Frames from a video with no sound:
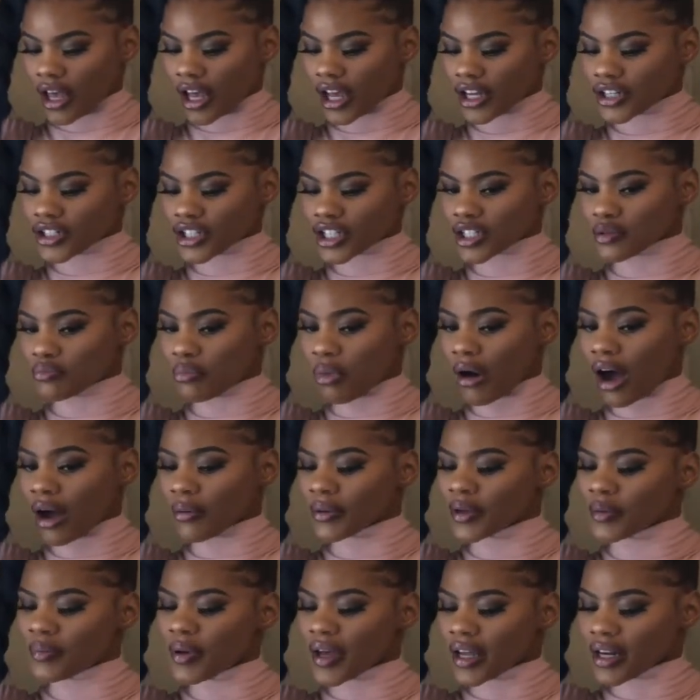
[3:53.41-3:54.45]
and just
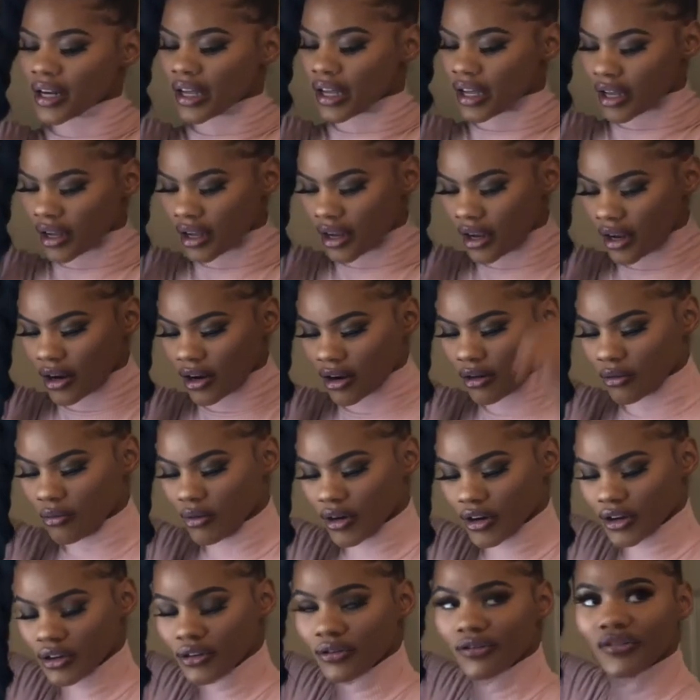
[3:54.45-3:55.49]
bobby pin it
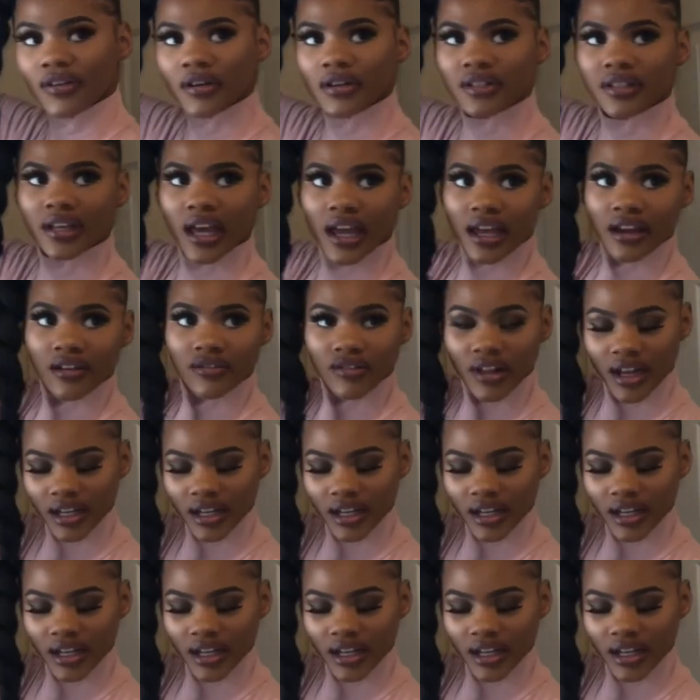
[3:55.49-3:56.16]
where you feel safe.